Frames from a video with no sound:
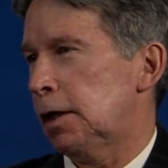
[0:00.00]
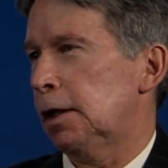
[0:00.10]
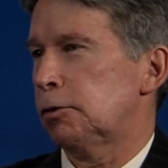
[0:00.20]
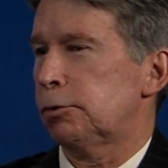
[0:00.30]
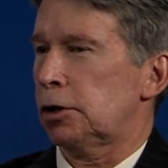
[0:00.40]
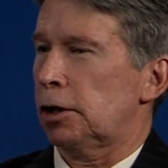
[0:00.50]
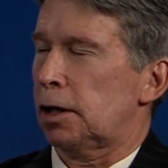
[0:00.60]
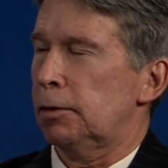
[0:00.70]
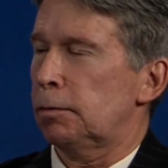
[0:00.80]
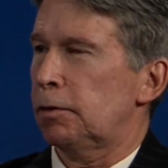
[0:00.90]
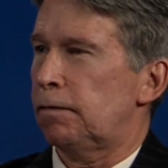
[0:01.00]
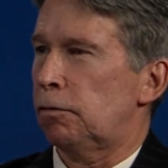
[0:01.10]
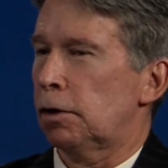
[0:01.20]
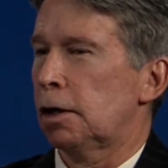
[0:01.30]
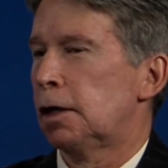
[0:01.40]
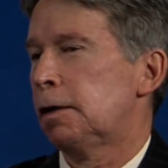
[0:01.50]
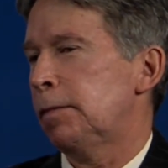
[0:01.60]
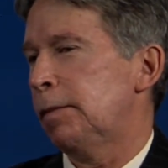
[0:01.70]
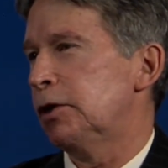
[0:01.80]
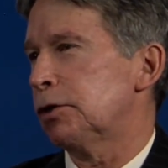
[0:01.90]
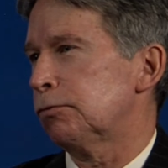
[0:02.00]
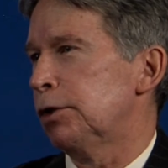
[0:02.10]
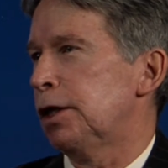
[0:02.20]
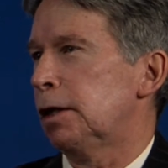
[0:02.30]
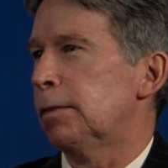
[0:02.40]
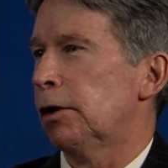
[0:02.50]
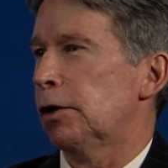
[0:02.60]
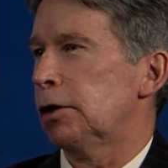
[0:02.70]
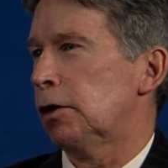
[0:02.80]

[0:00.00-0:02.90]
as we were talking about before, maybe just reading about it